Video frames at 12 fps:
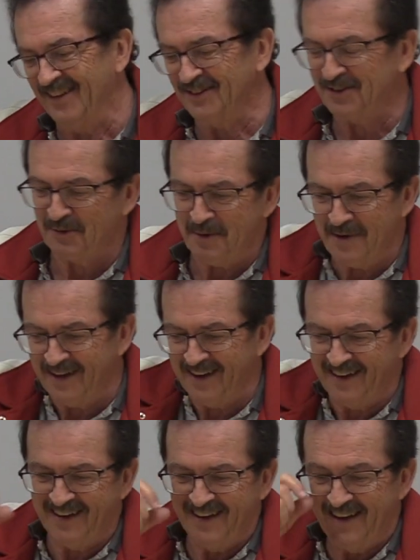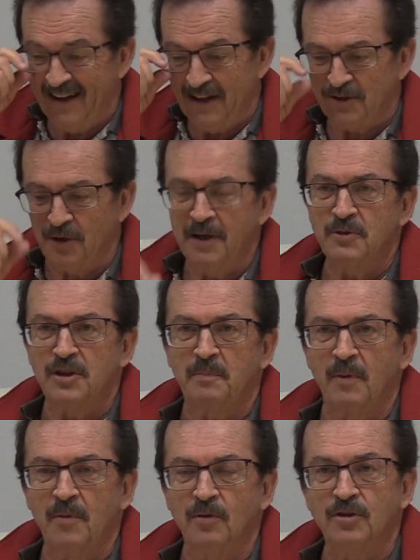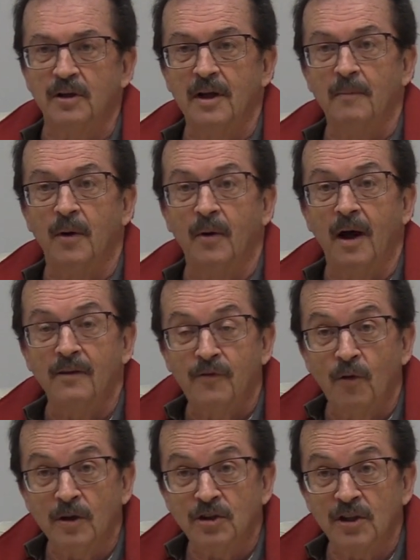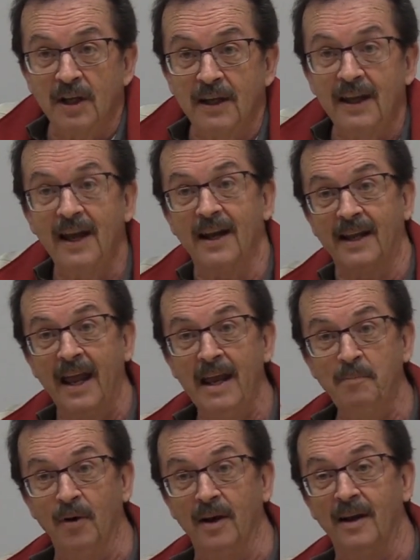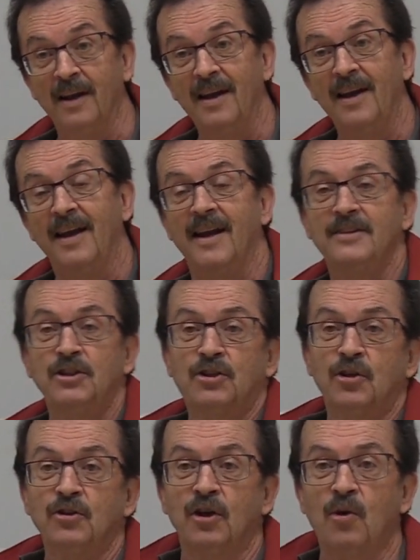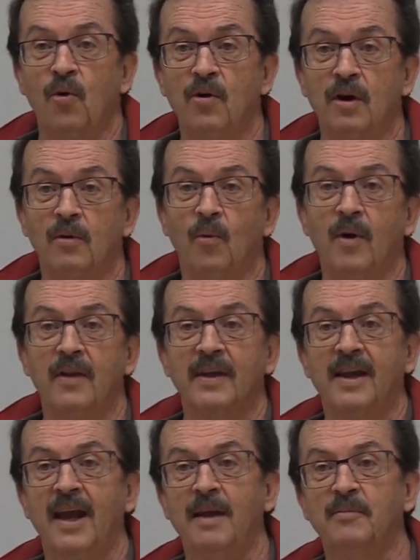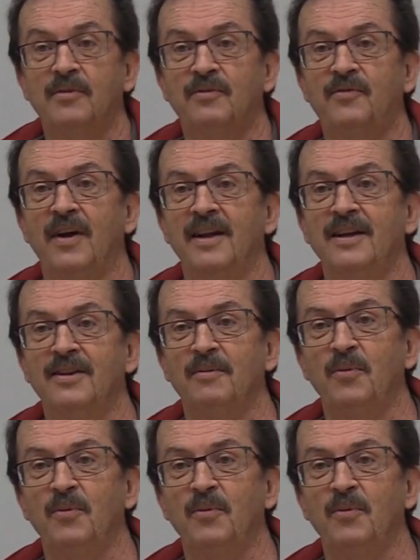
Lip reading: screaming and yelling. So he was the promotion. But unfortunately, he had a cape on. And as he turned the corner, one of the capes fell into the